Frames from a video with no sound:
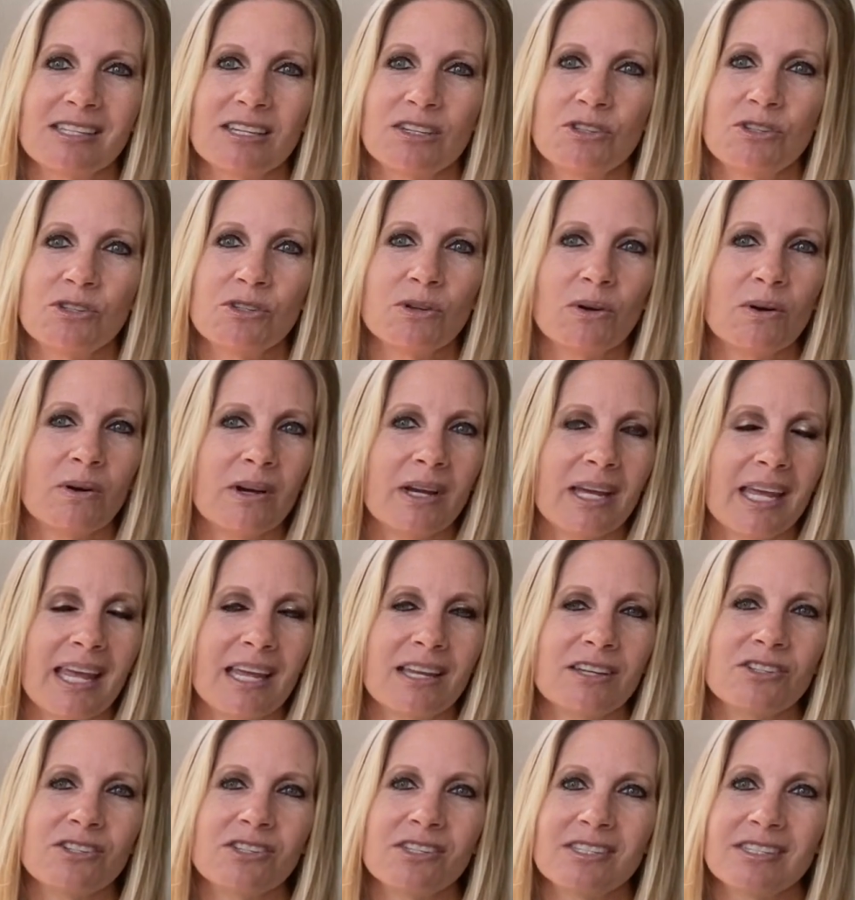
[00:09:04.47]
and joy,
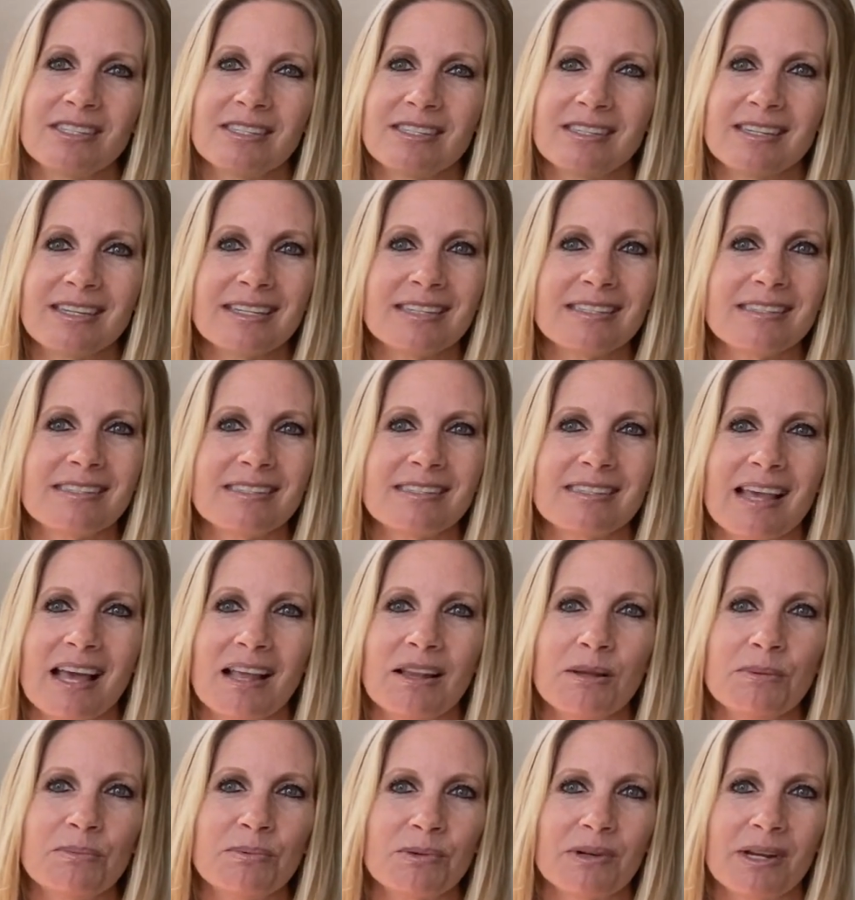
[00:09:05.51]
and just
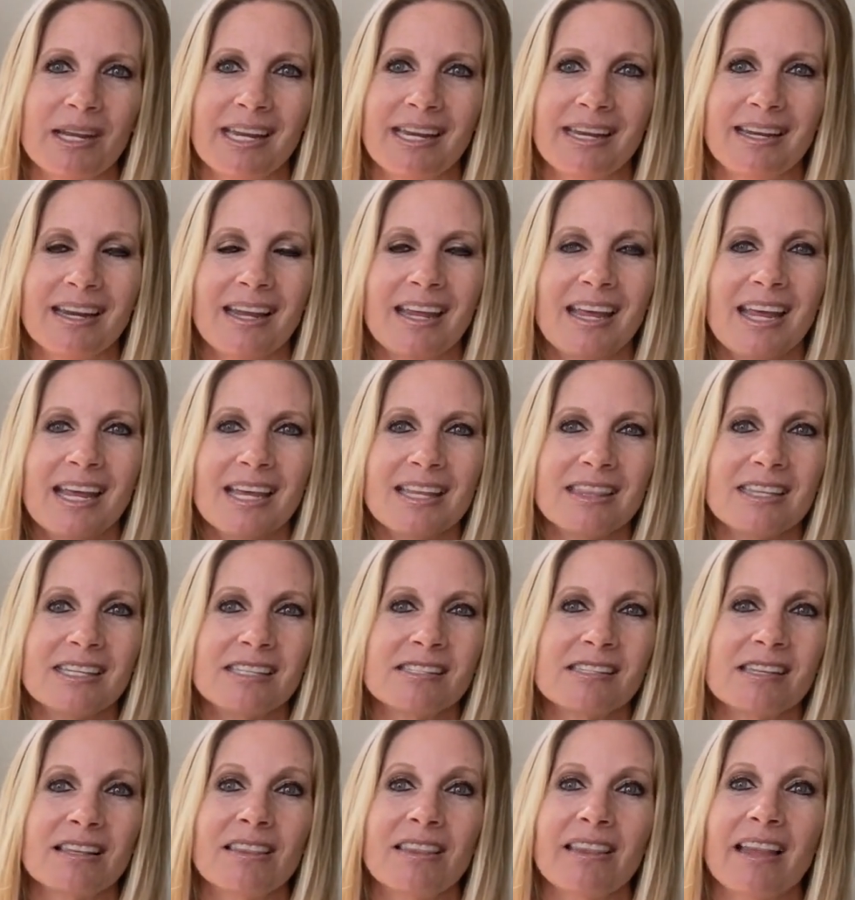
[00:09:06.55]
celebrate
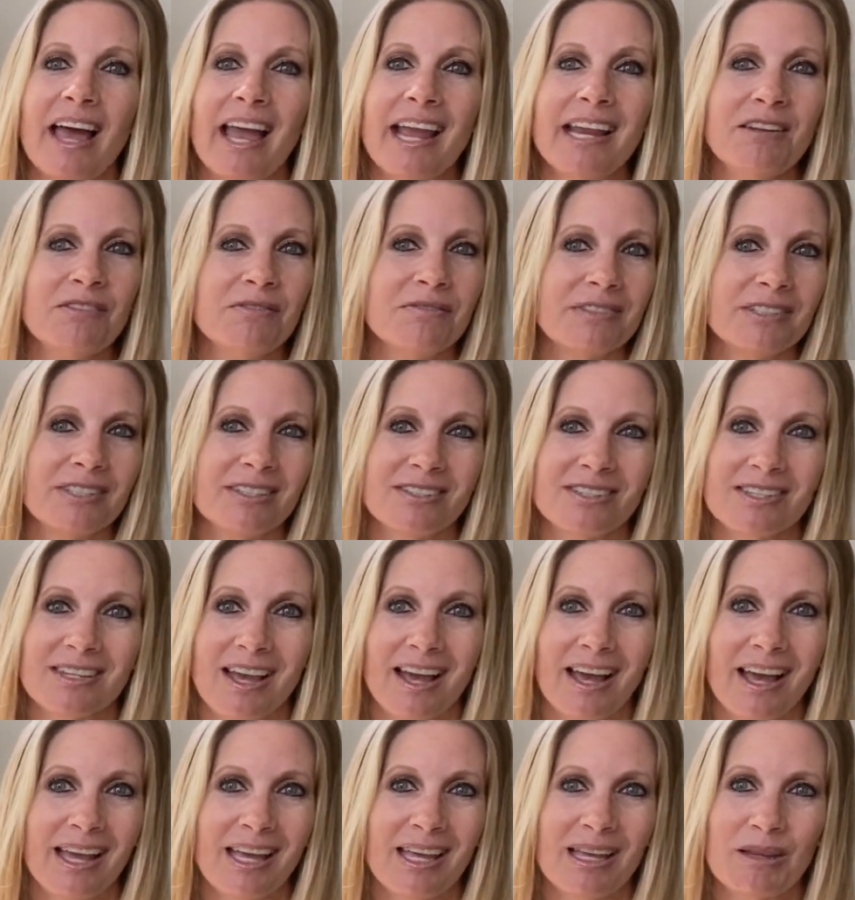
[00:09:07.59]
this light-filled
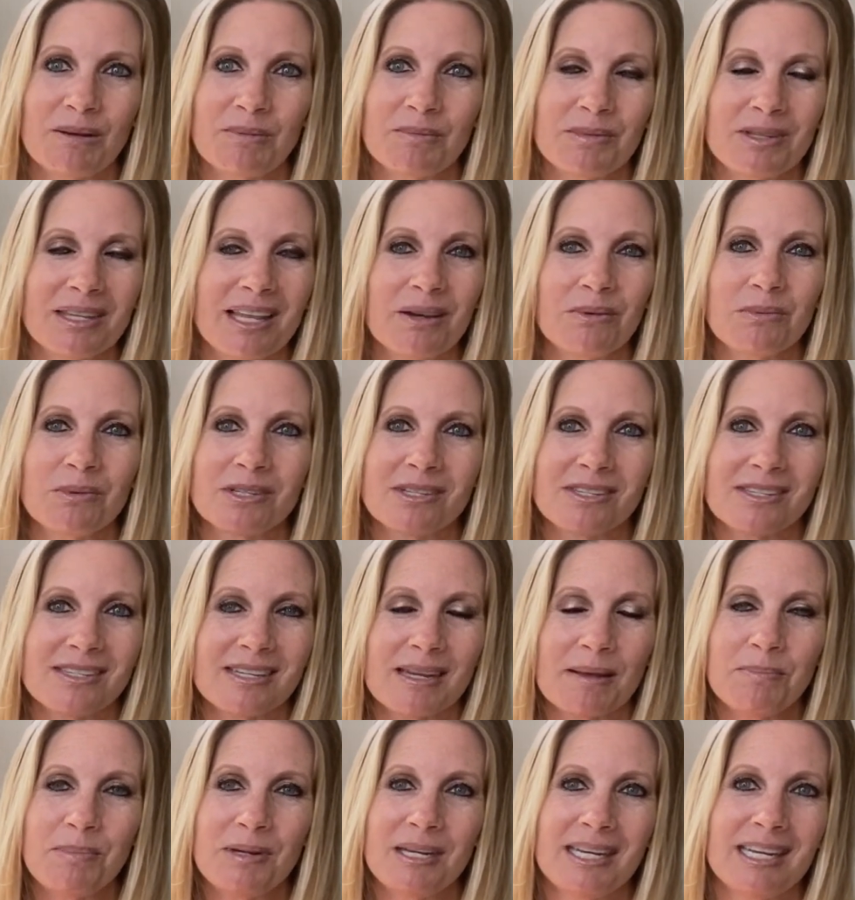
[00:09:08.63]
time that we're
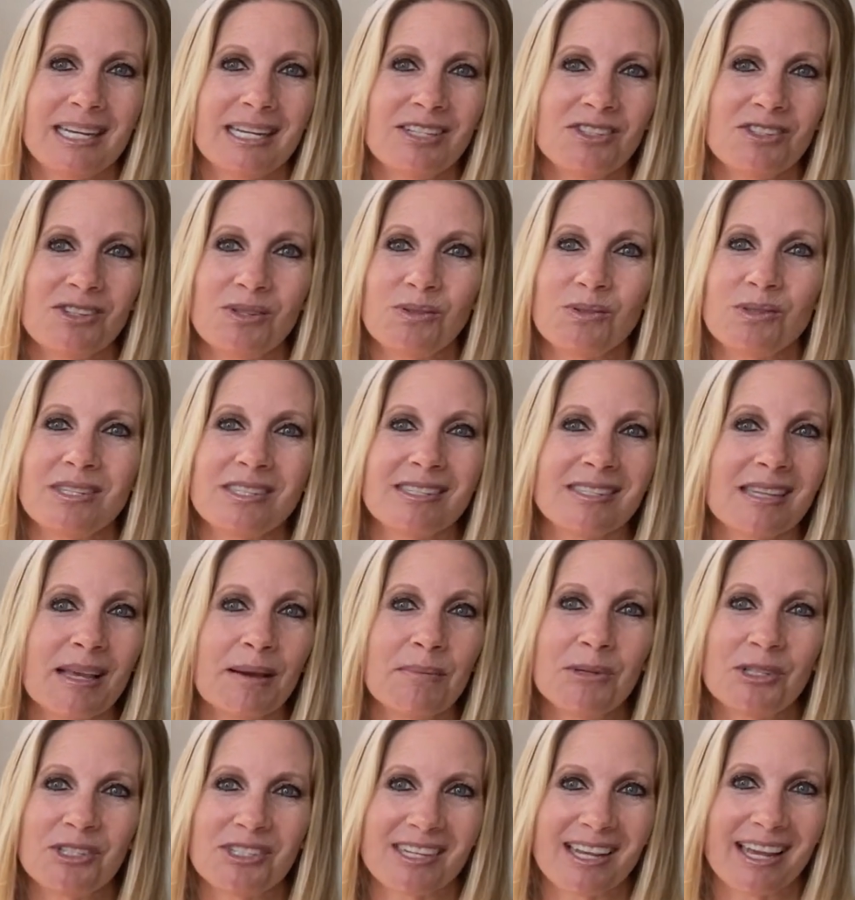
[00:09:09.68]
stepping into,
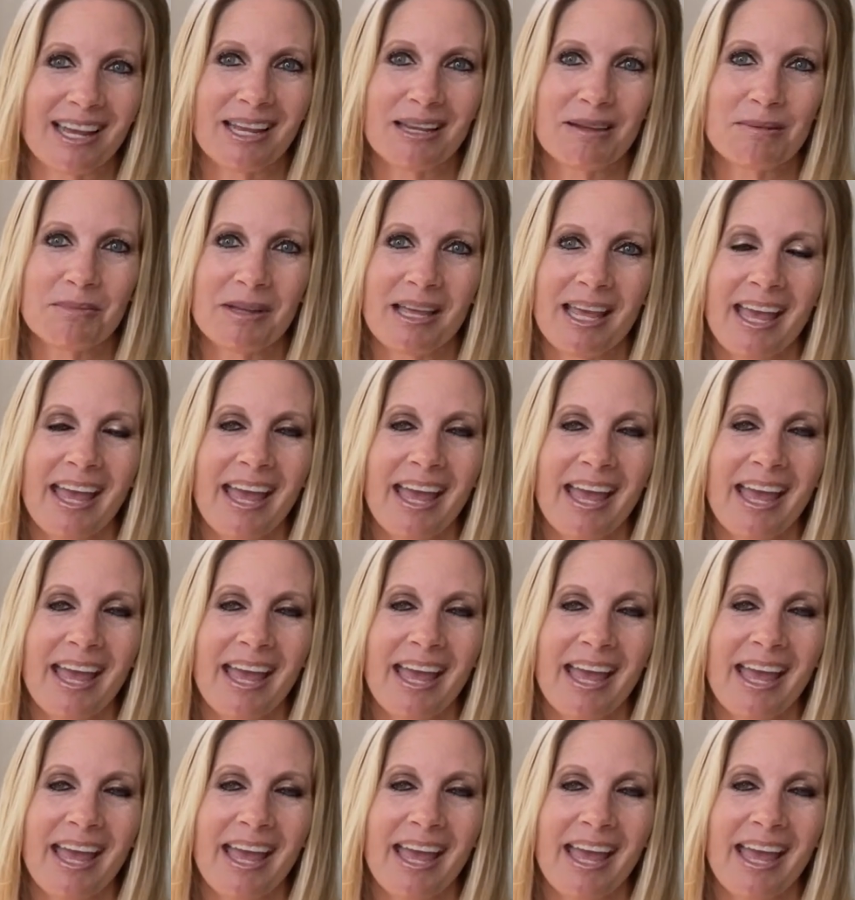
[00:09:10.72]
summertime.